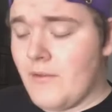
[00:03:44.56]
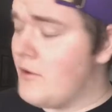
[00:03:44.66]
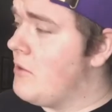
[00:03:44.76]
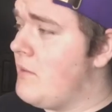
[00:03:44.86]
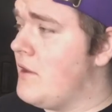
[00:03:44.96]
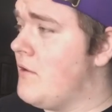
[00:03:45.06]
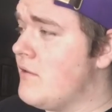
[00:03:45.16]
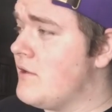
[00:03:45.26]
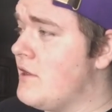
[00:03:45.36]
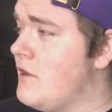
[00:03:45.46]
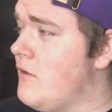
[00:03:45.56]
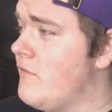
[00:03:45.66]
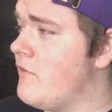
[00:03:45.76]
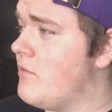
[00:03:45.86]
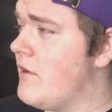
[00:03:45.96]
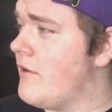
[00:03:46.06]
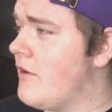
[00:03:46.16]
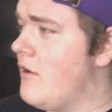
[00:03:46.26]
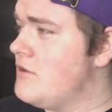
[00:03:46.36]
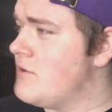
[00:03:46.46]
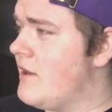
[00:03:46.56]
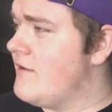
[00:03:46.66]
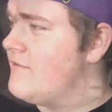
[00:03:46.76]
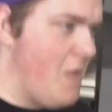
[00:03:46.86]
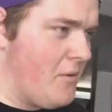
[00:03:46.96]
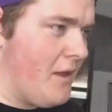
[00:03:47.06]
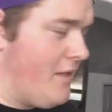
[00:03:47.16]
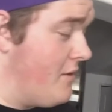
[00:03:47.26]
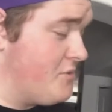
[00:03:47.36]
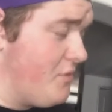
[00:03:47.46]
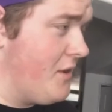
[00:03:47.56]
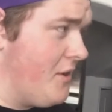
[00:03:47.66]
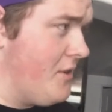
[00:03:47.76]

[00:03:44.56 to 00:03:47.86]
Well, there could be a Nolan in you if you play your cards right. Okay, that was pretty